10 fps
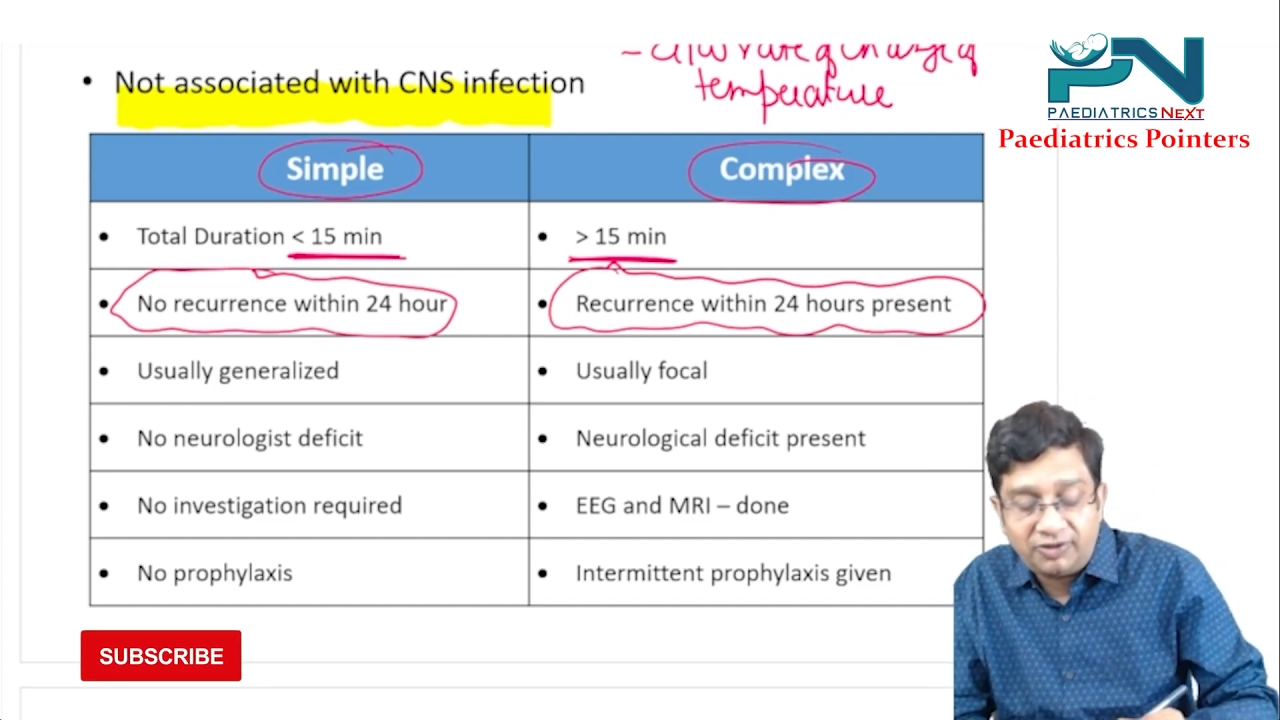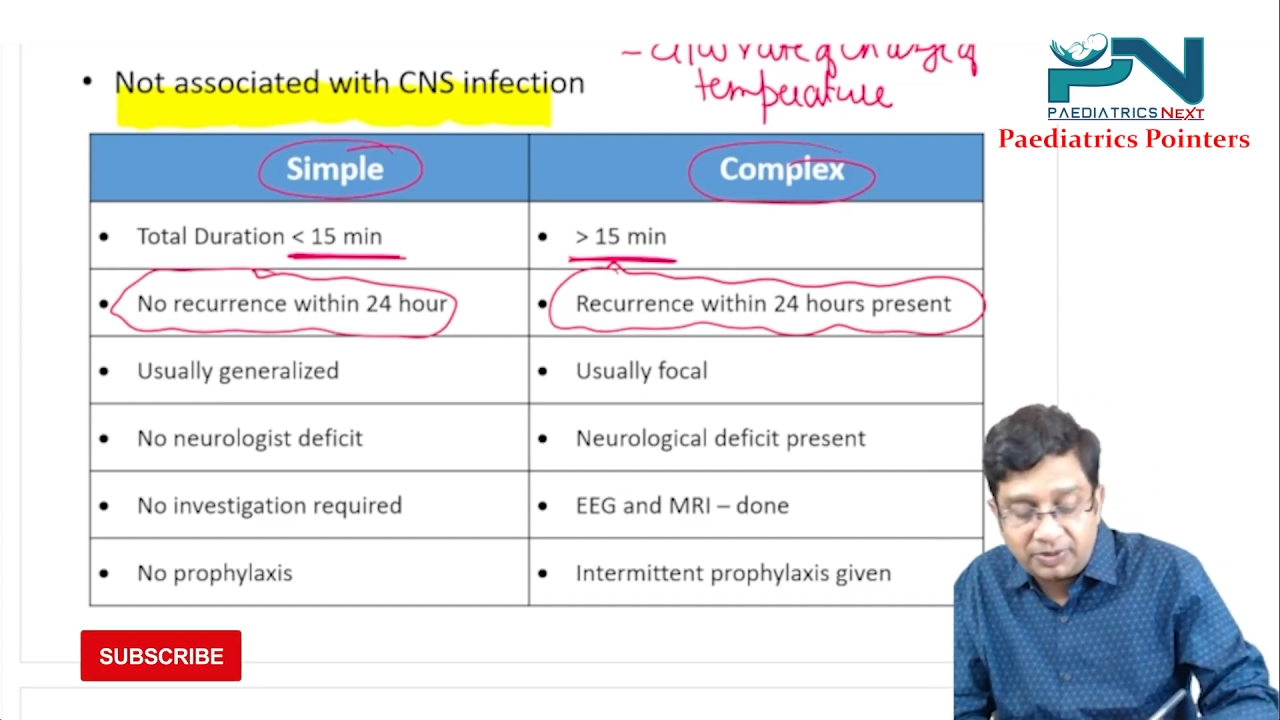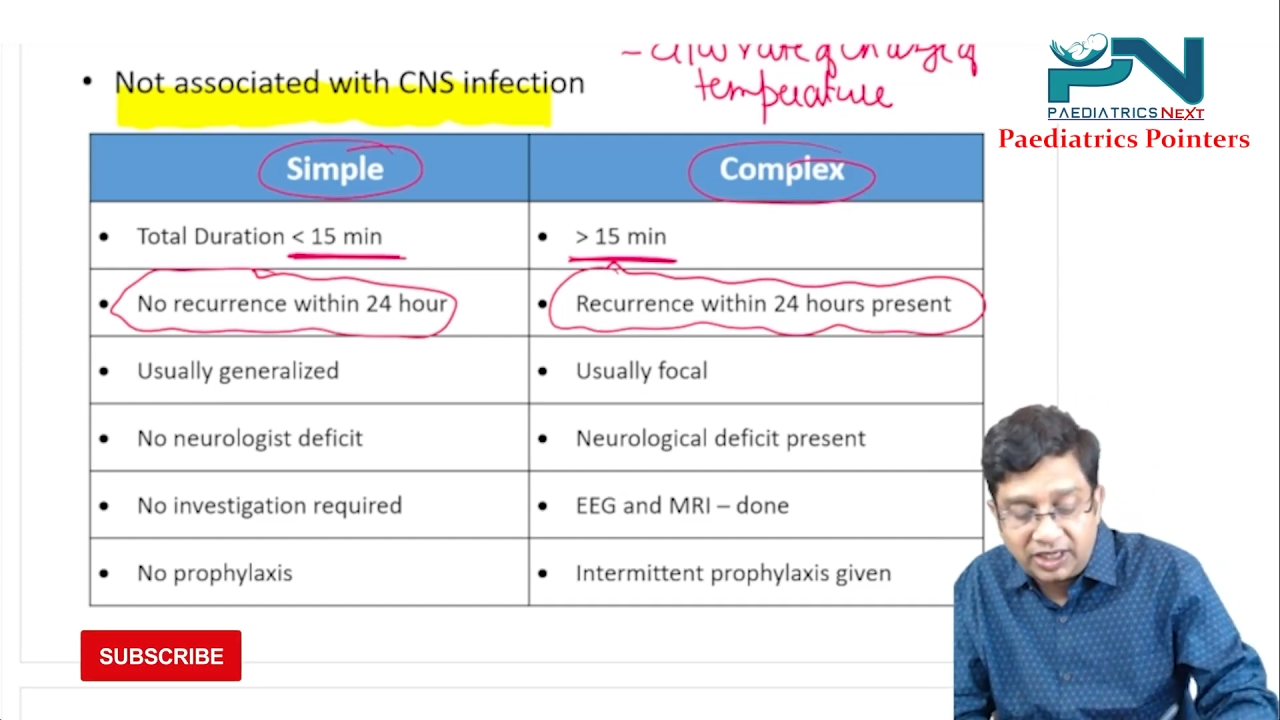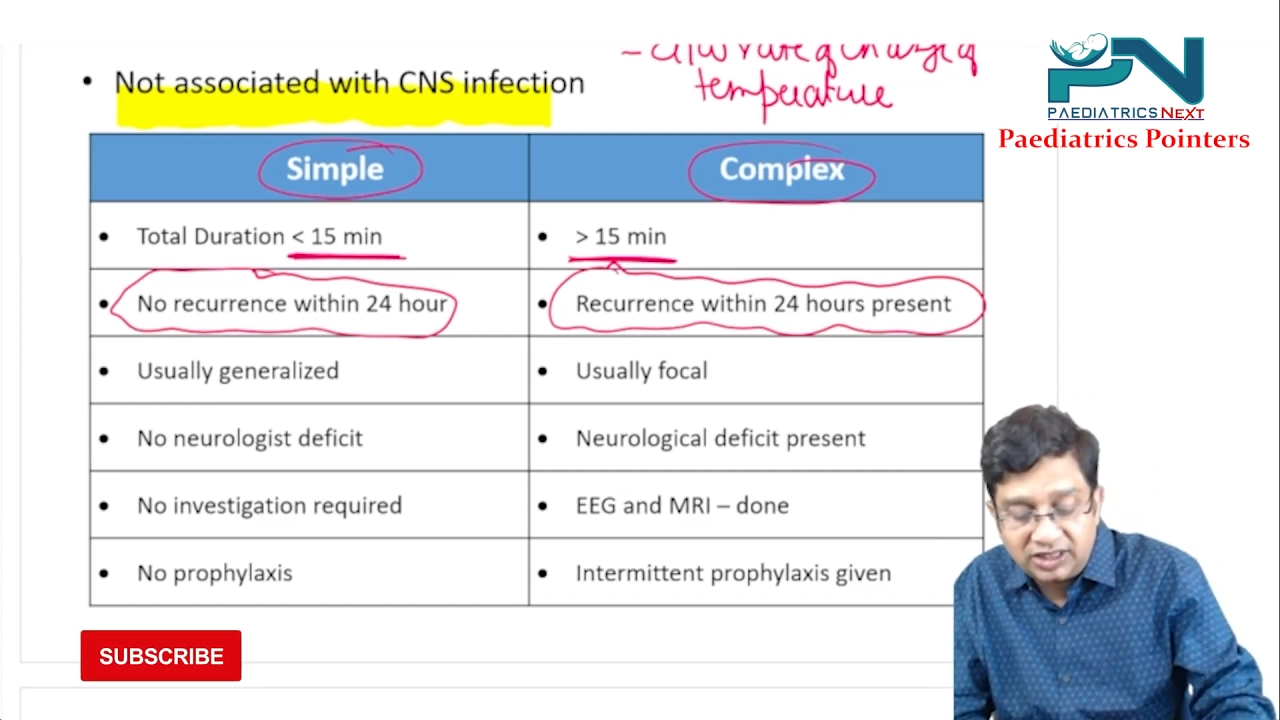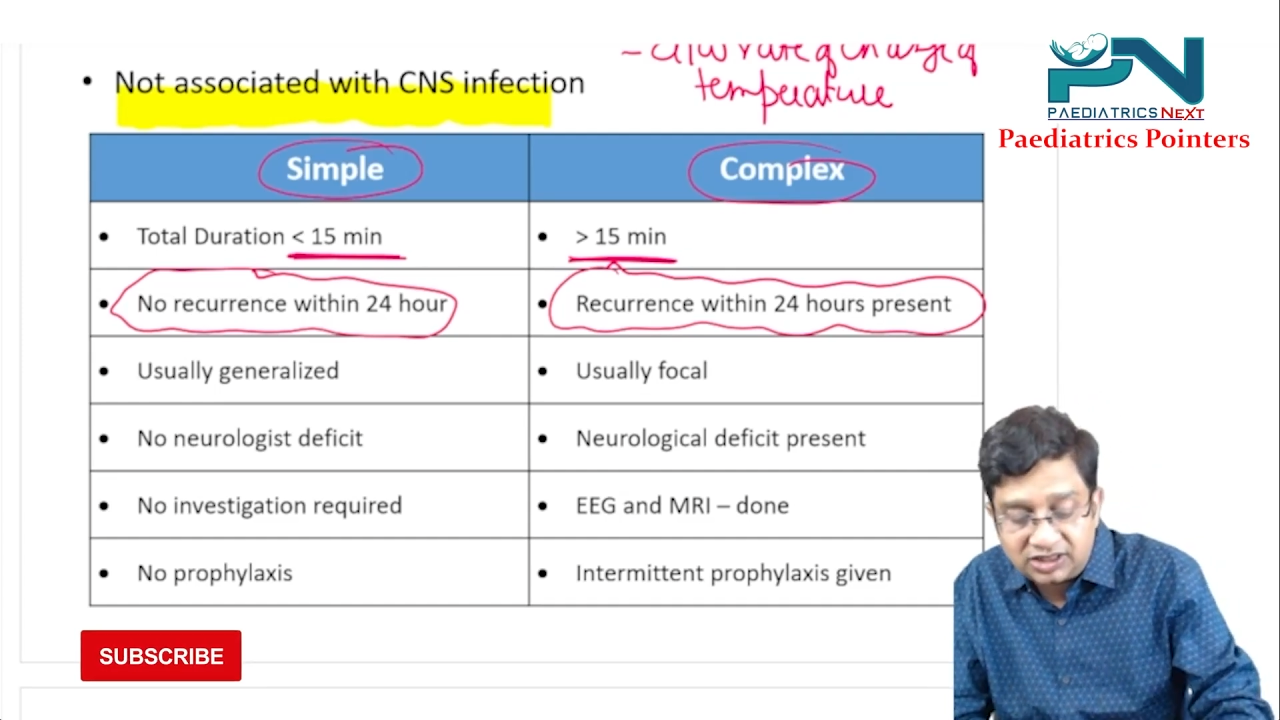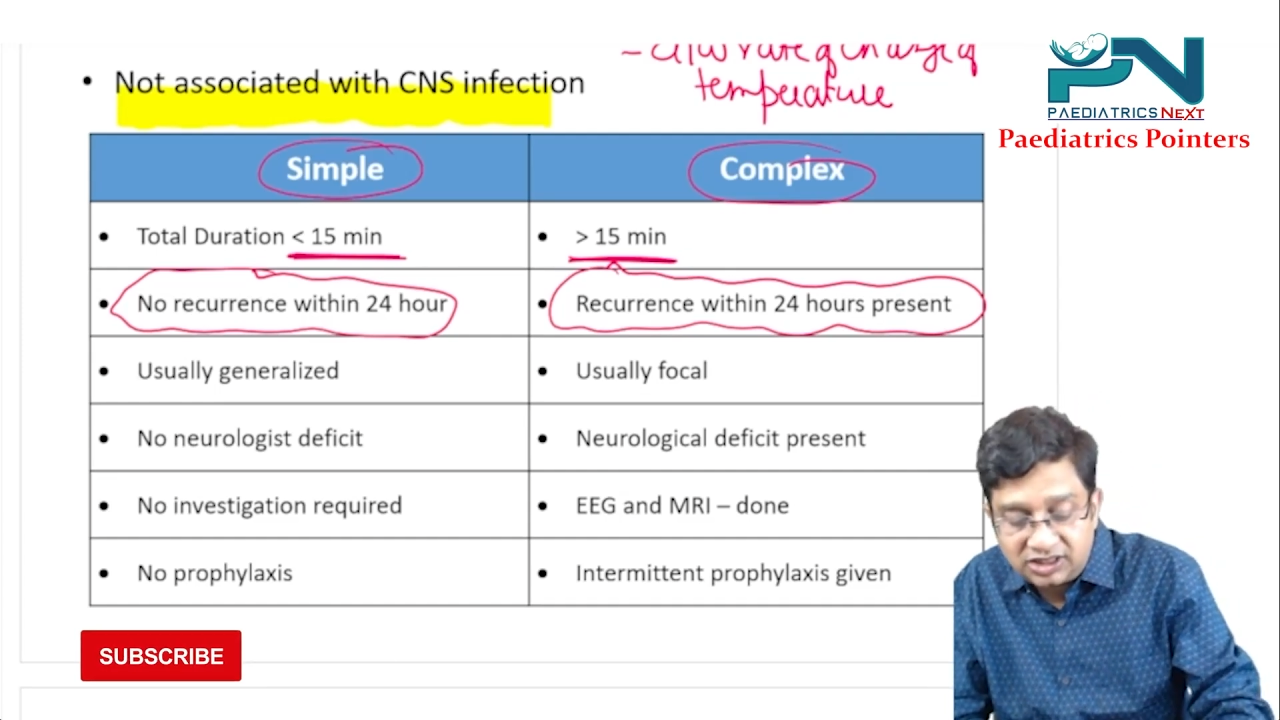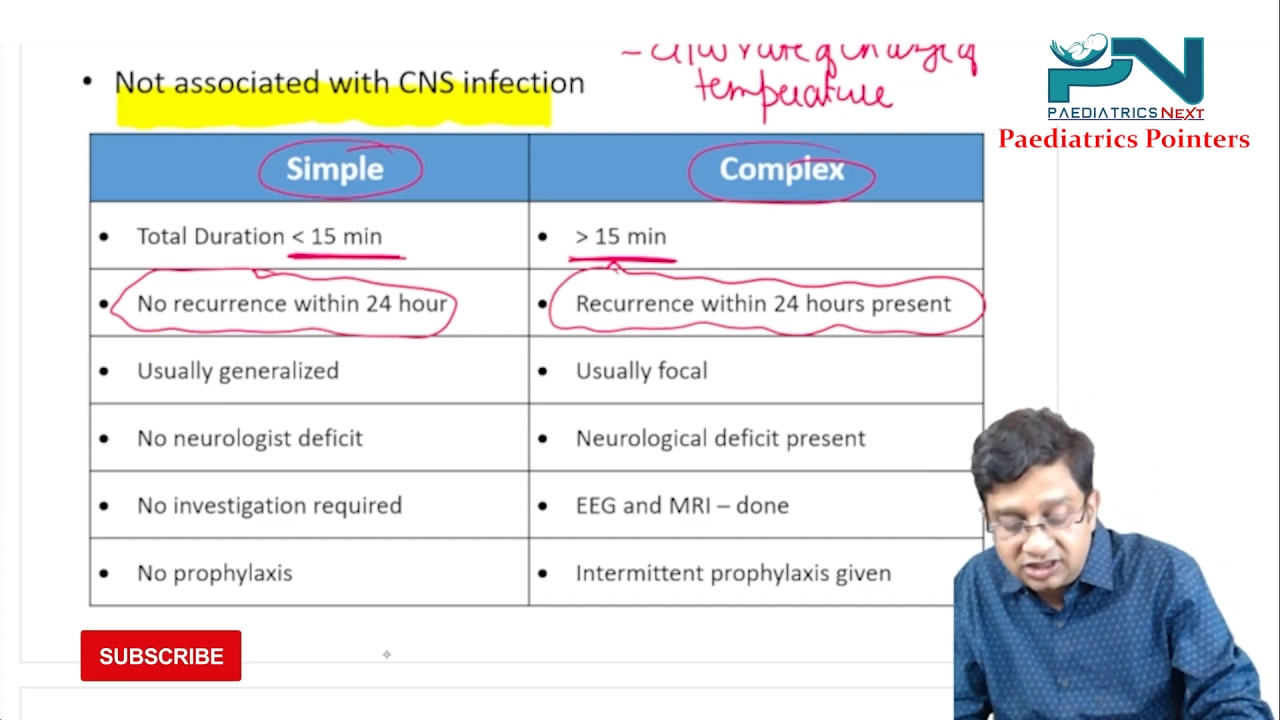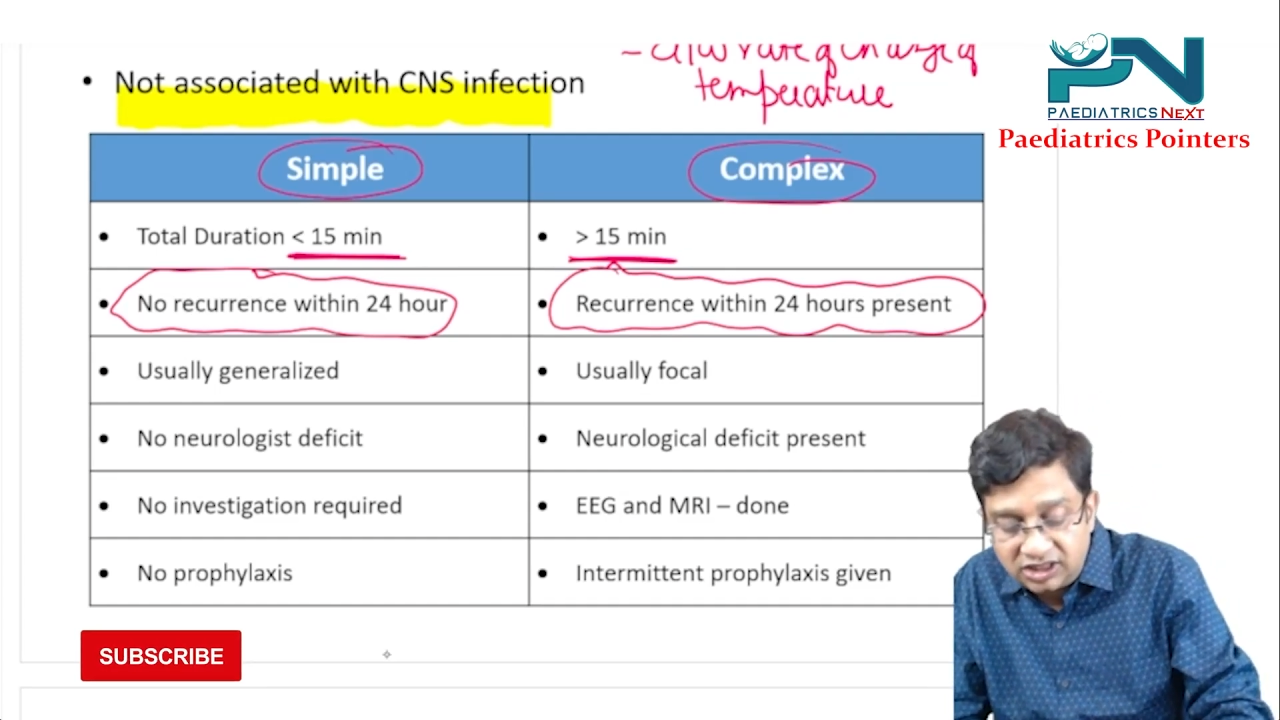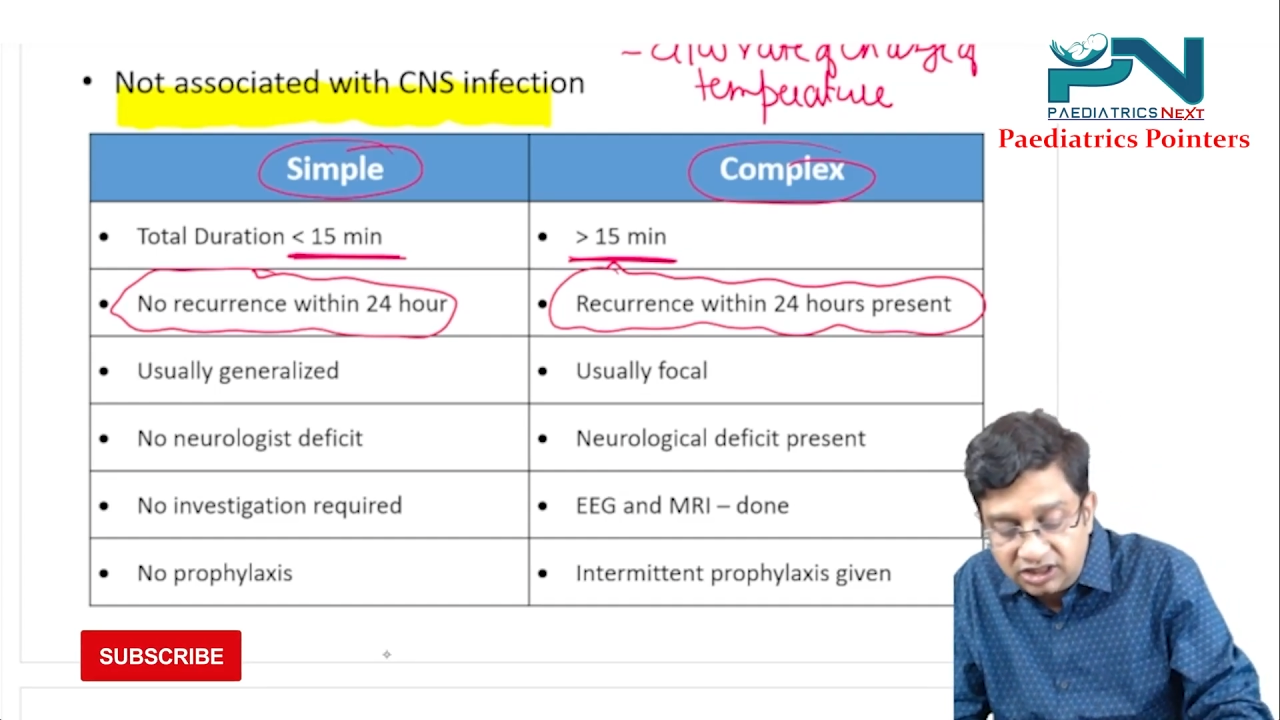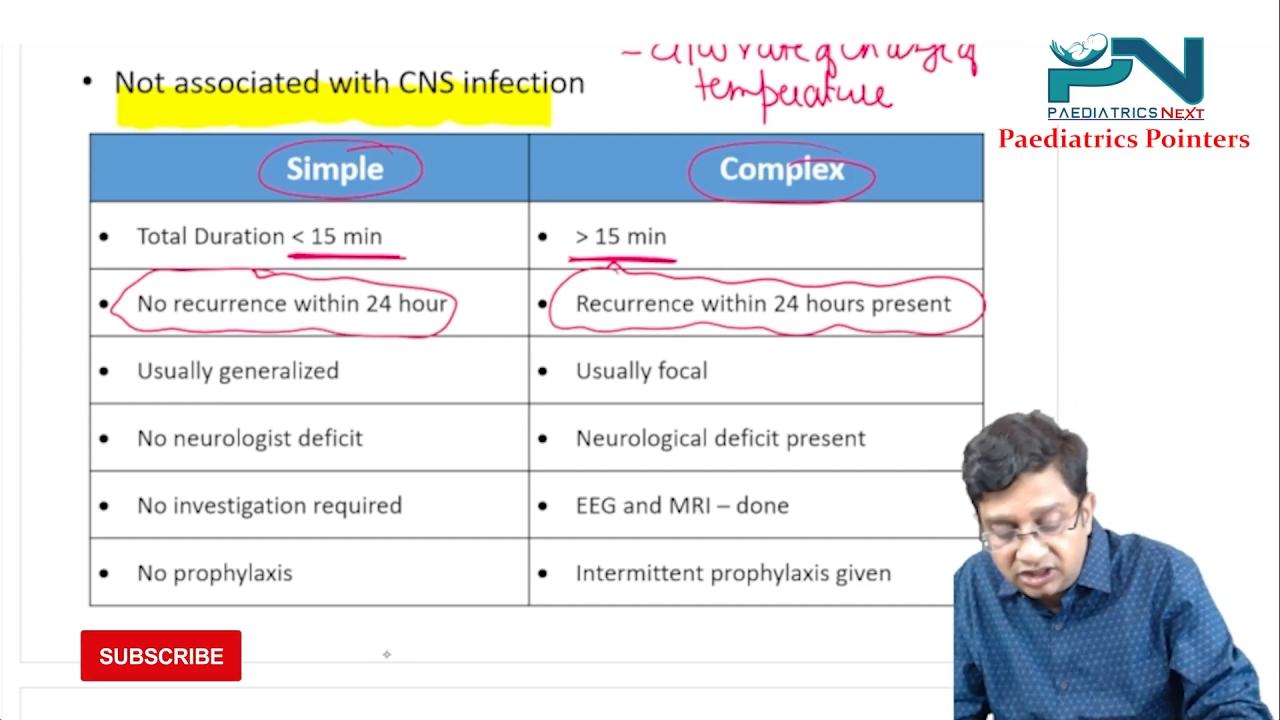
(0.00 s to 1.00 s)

febrile seizure